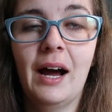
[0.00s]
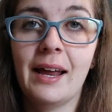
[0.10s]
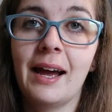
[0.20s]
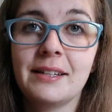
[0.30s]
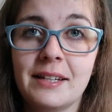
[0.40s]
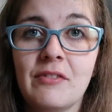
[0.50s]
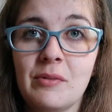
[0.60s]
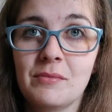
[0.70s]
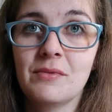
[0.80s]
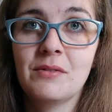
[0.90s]
I had to get
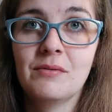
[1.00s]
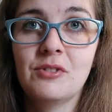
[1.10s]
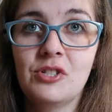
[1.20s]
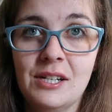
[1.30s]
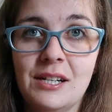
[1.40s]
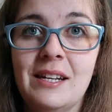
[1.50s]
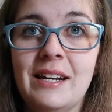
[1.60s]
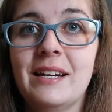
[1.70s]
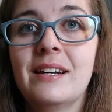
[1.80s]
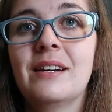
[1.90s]
from Gillian
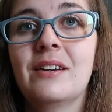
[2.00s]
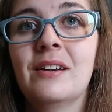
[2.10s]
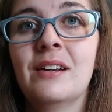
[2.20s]
Lynne